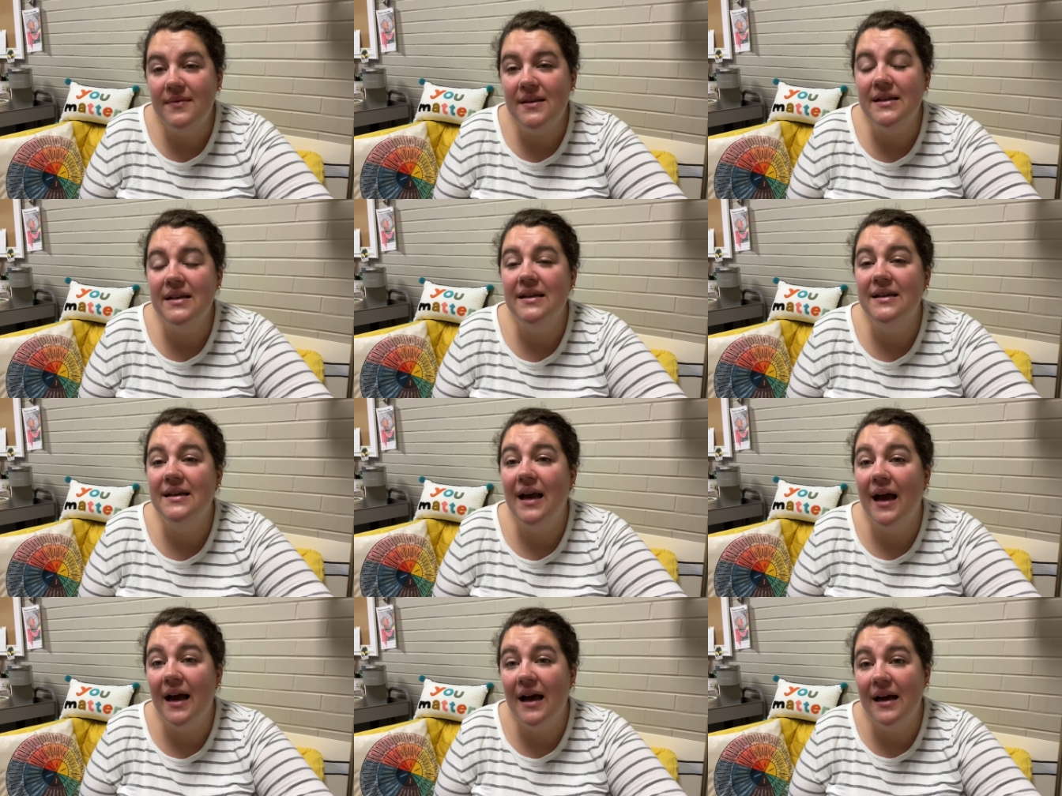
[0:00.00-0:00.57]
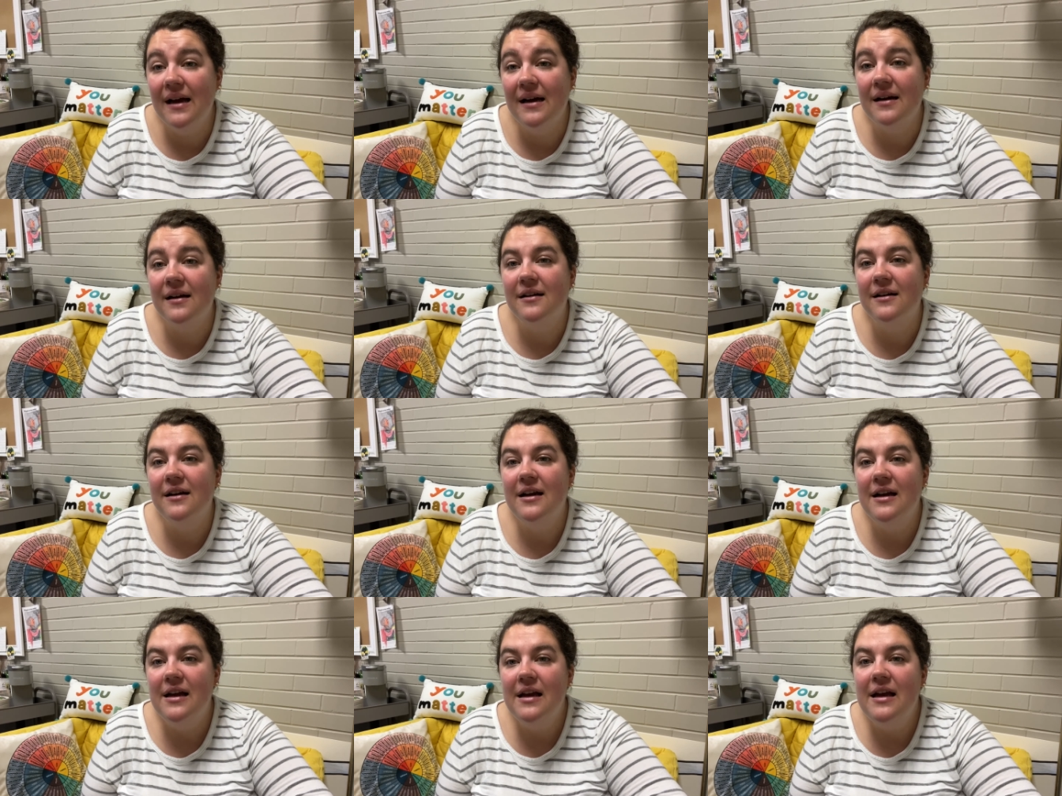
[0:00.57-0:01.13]
Yeah.
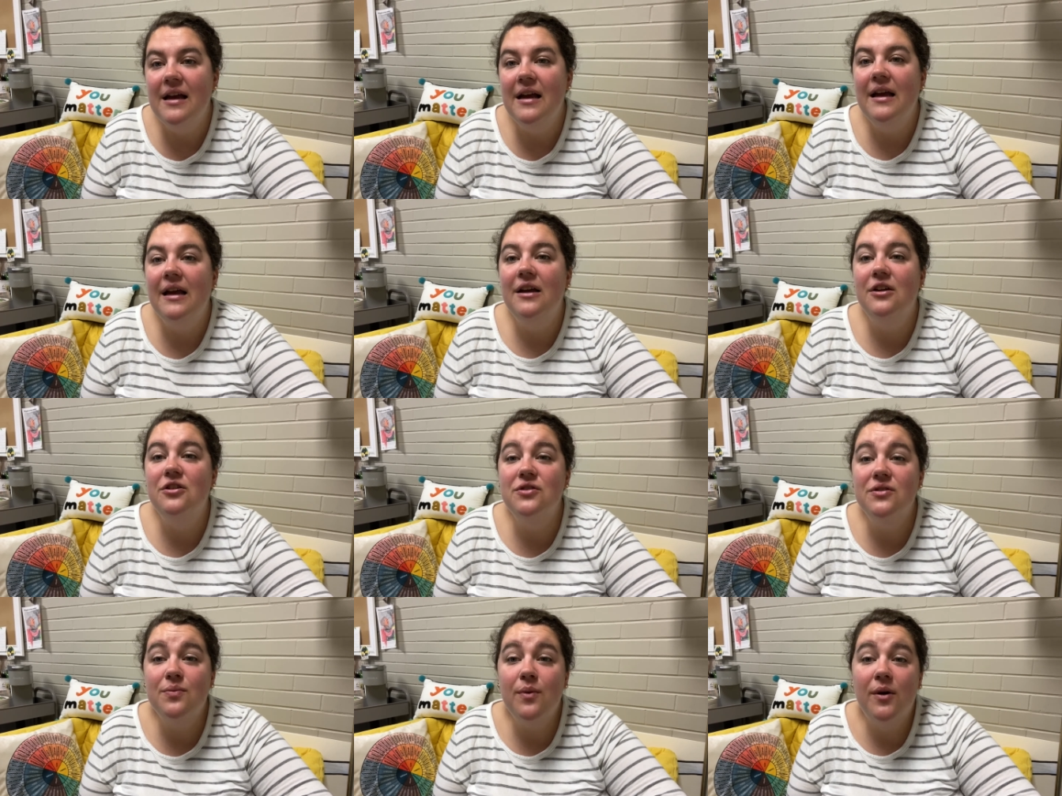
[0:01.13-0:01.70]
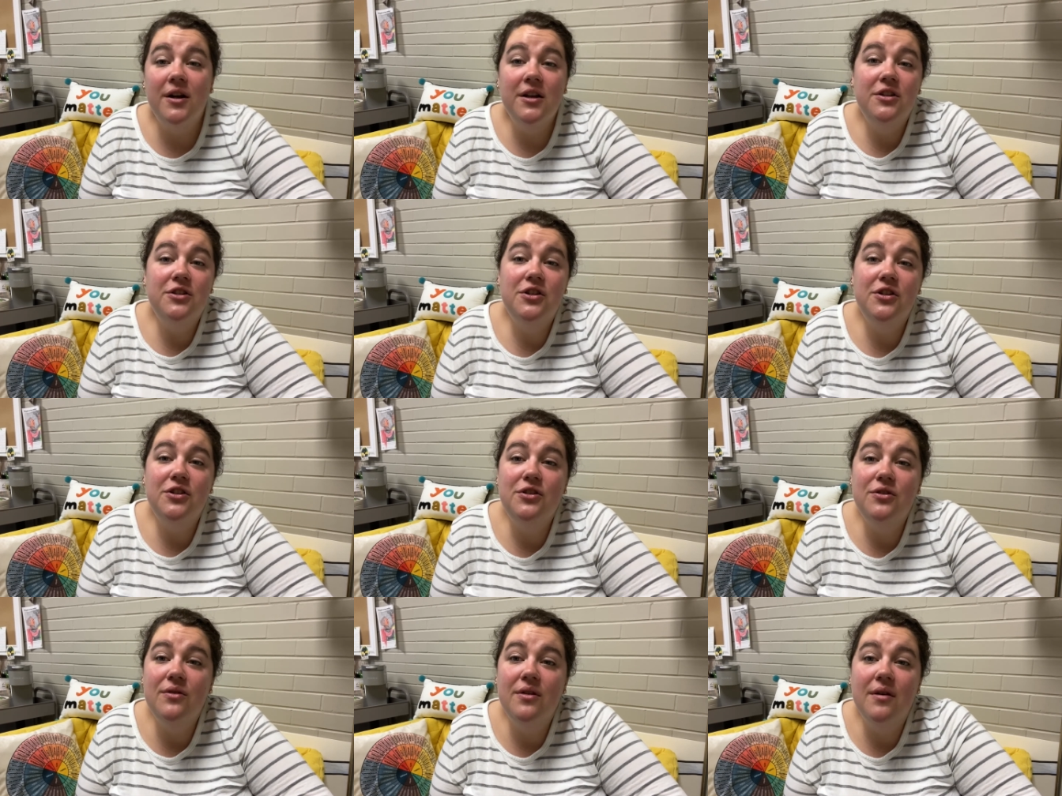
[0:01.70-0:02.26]
He just wanted to
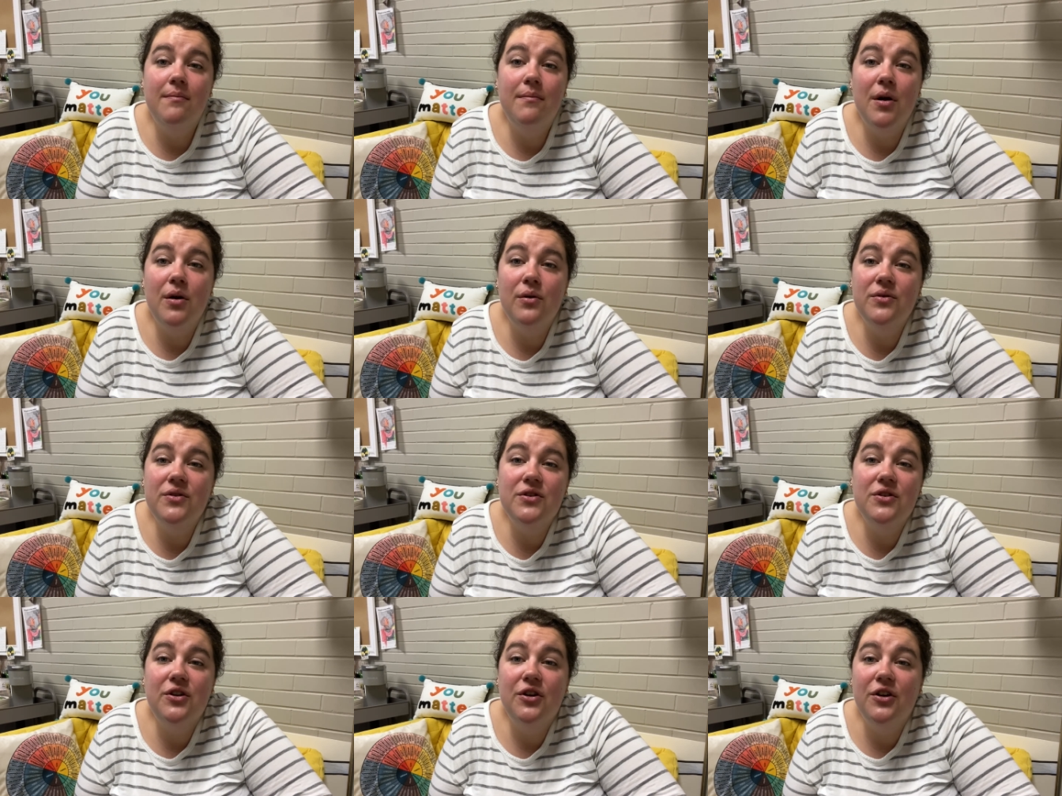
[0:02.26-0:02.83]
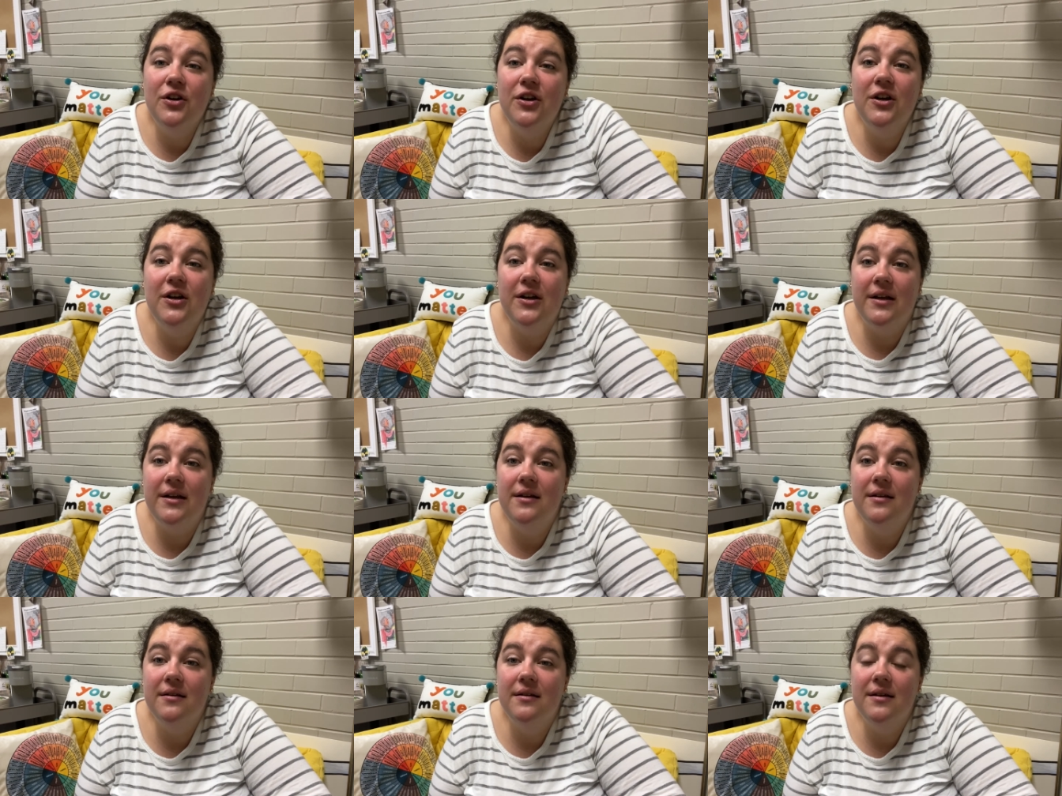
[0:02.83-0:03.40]
do the most good.